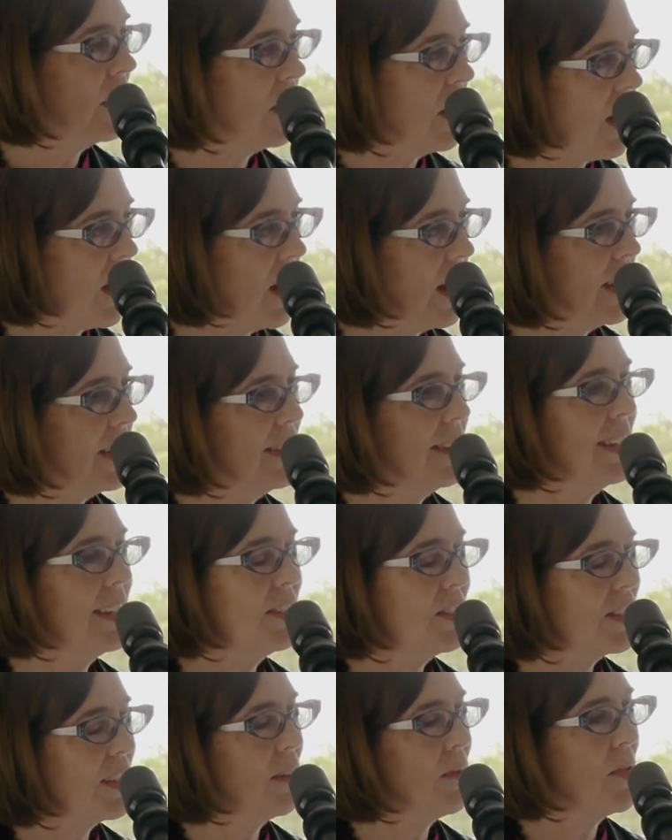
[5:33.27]
the line,
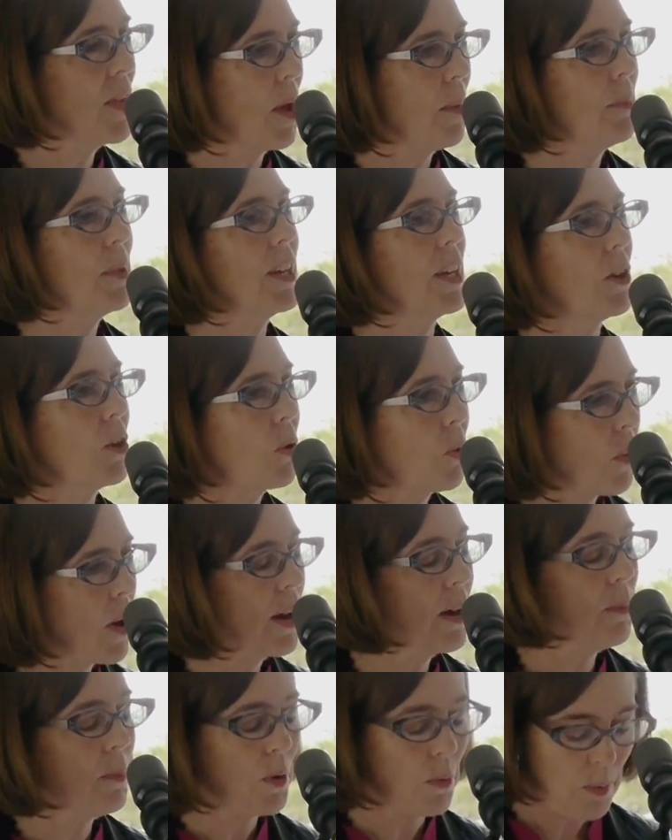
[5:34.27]
let's give them an
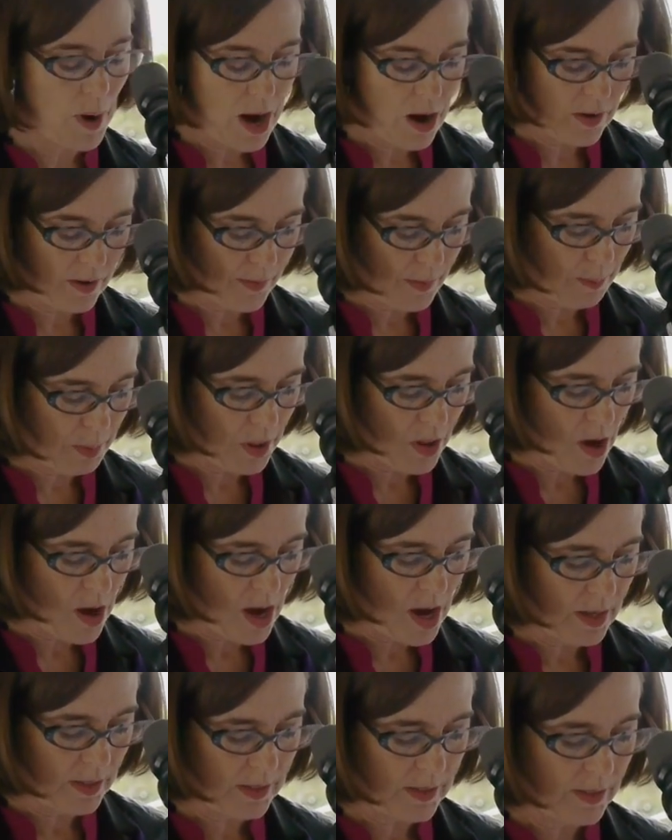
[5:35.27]
incredible round of
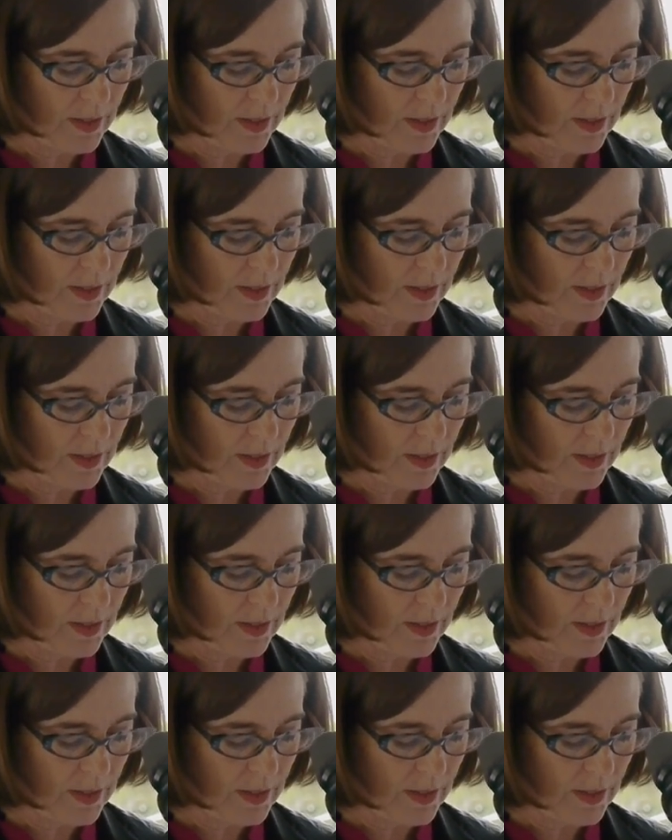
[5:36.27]
applause.